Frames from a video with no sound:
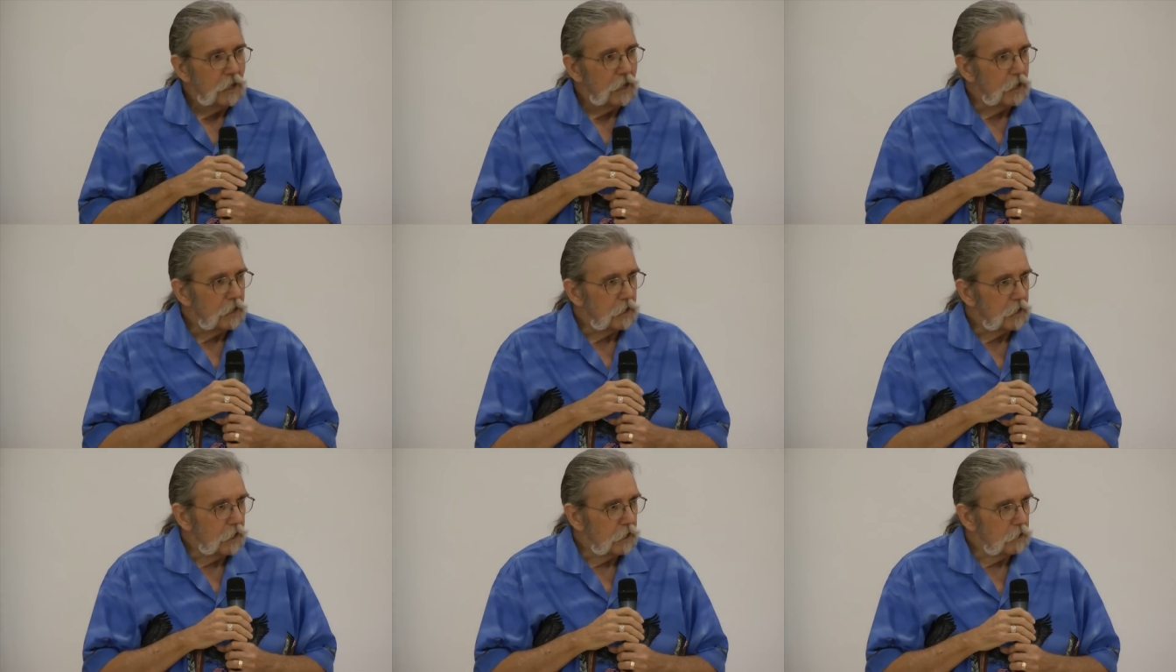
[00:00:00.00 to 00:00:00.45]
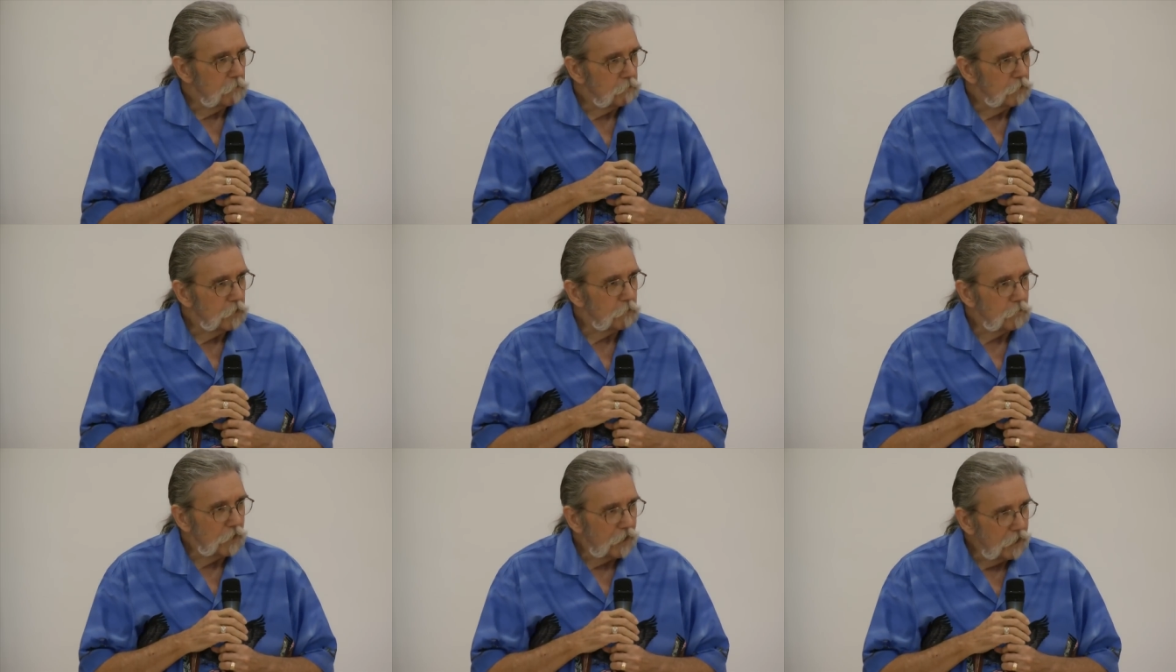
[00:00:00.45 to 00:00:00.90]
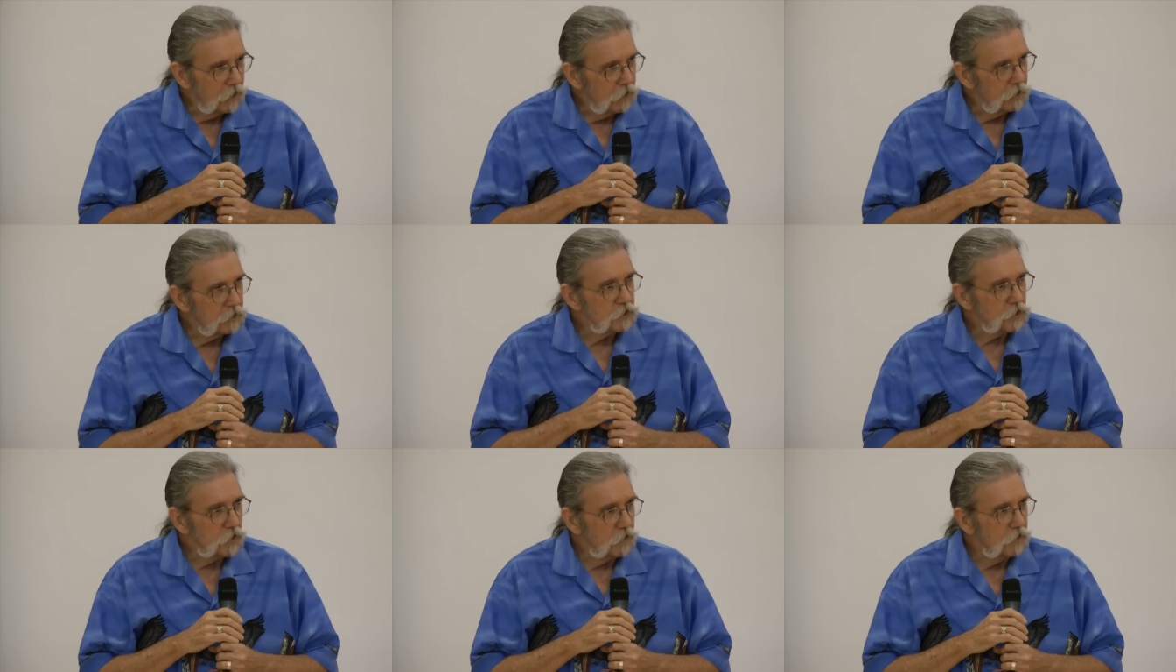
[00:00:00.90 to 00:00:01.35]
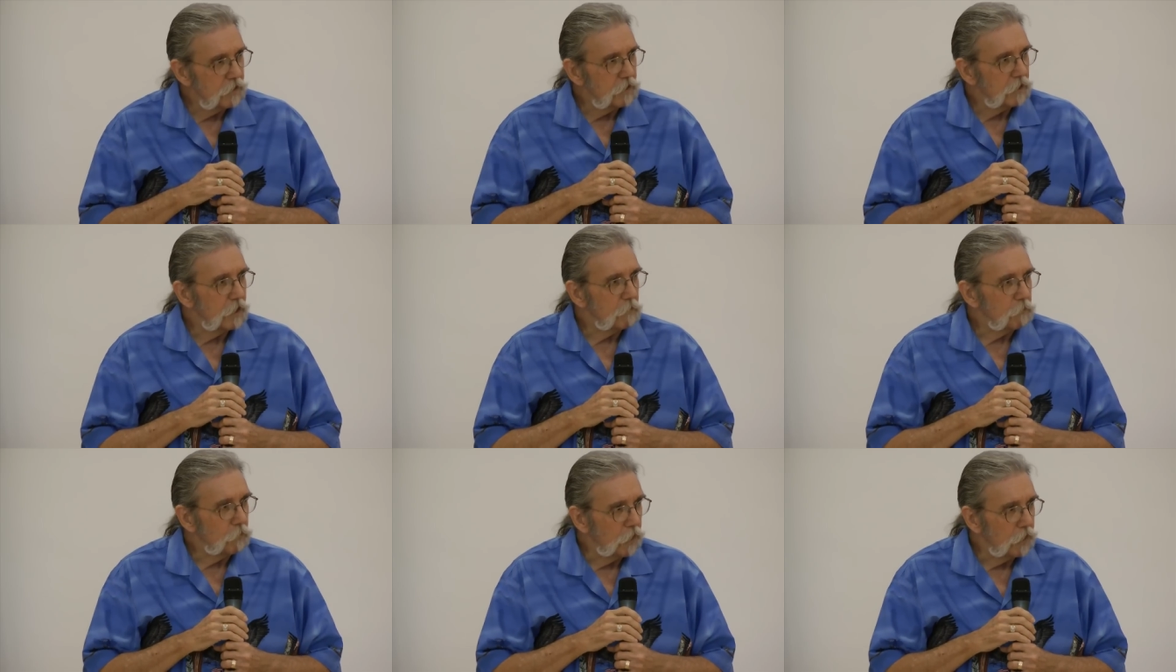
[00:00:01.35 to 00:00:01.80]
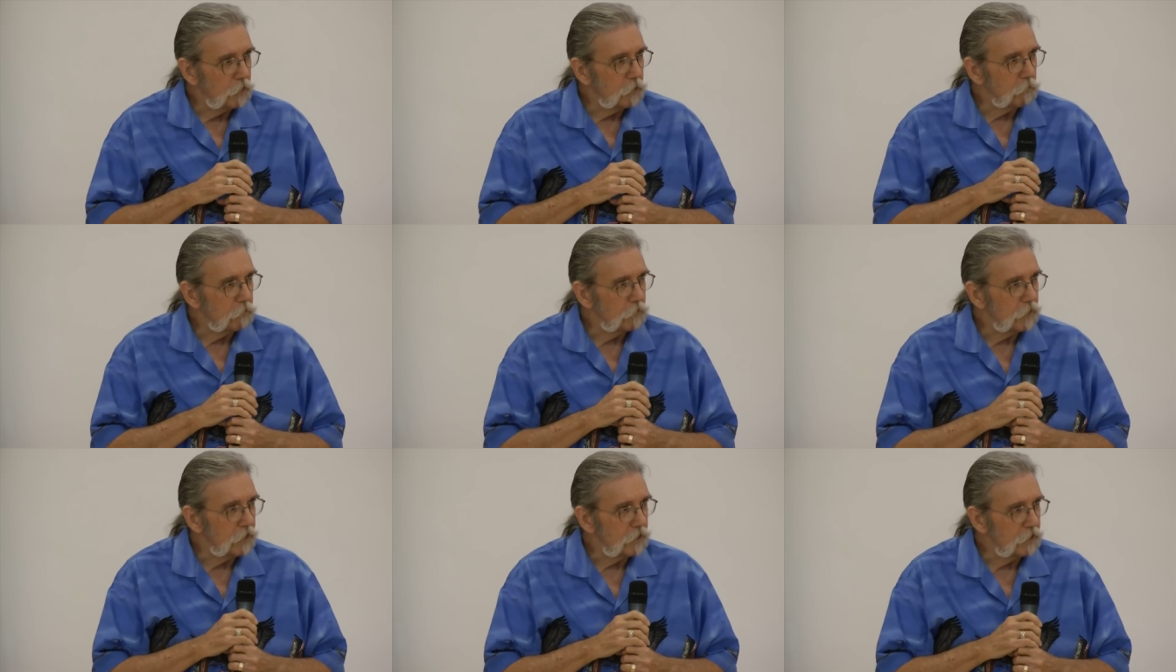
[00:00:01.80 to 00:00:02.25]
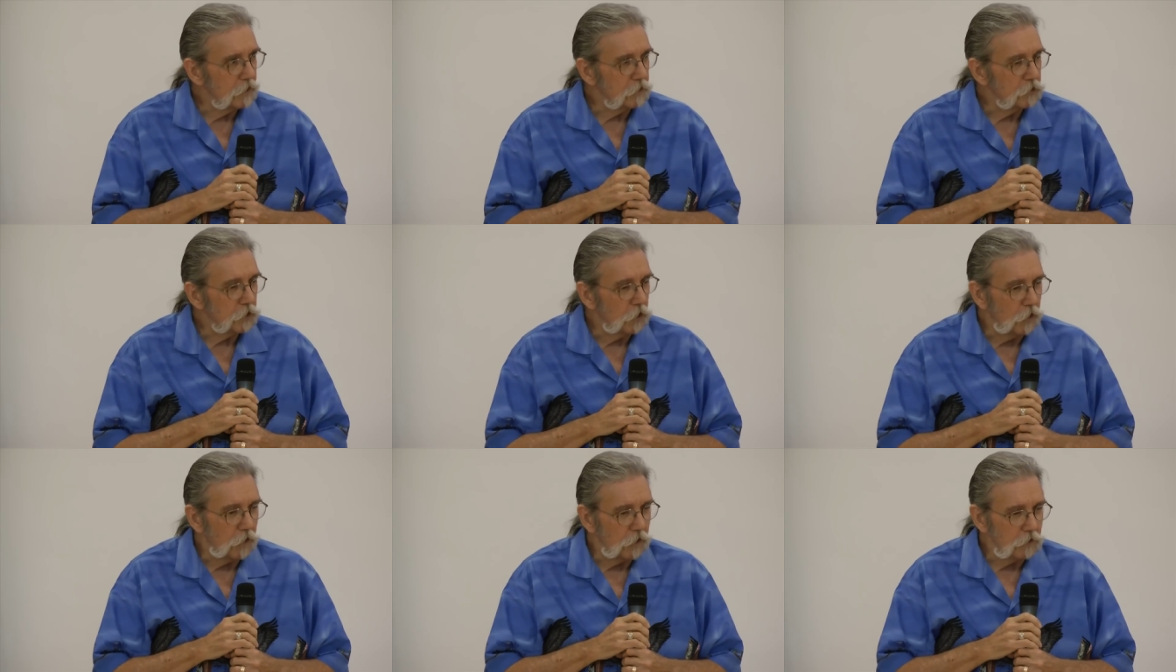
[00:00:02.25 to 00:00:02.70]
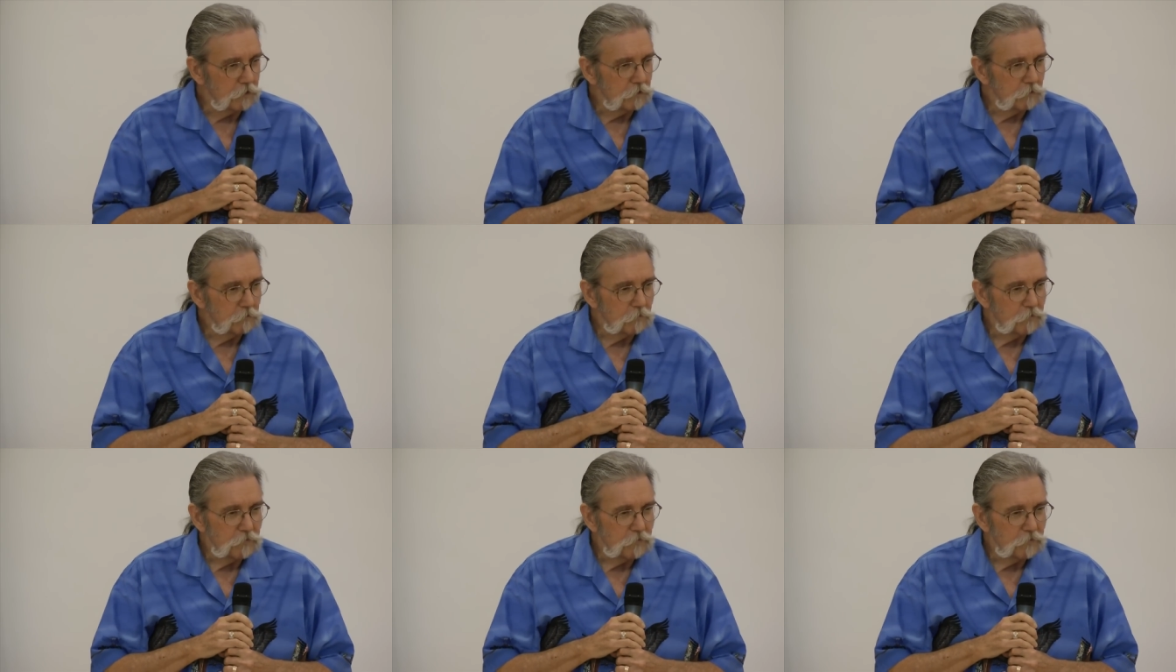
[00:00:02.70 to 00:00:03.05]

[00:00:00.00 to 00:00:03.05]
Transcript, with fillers: And I put my hands on it, and I prayed over that little dog.